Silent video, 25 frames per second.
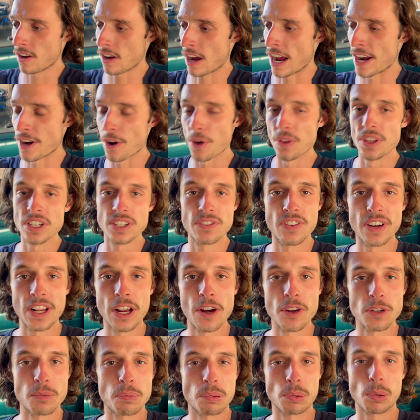I know these
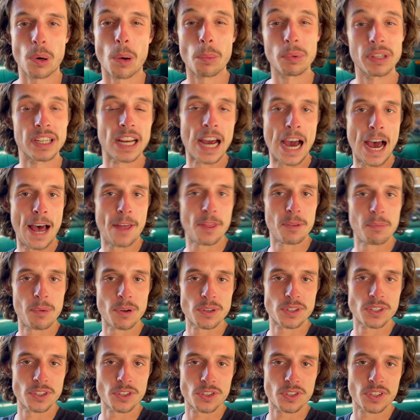videos probably aren't the
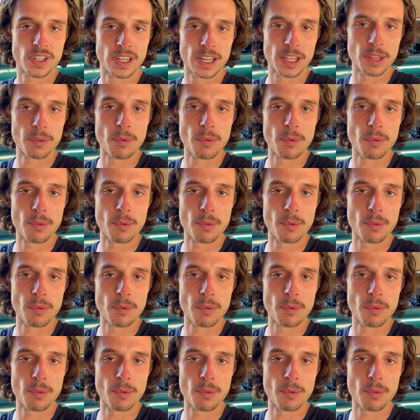most interesting at the